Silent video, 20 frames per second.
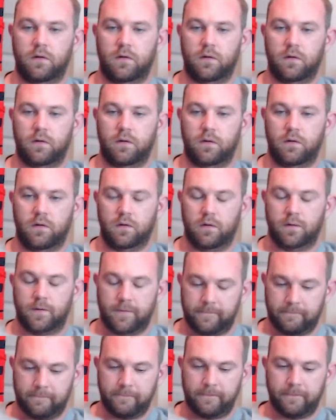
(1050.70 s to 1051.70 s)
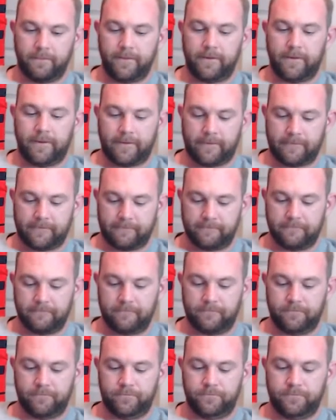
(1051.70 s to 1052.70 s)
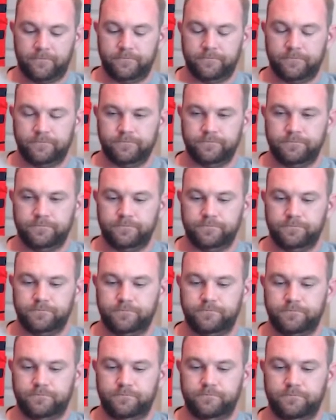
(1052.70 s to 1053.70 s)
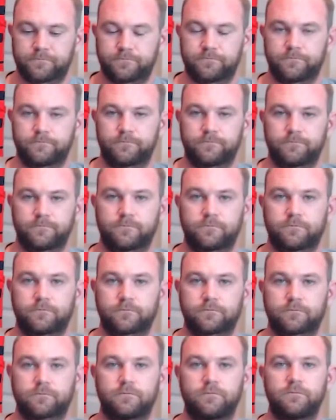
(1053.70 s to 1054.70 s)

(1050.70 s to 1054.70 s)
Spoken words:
(silent)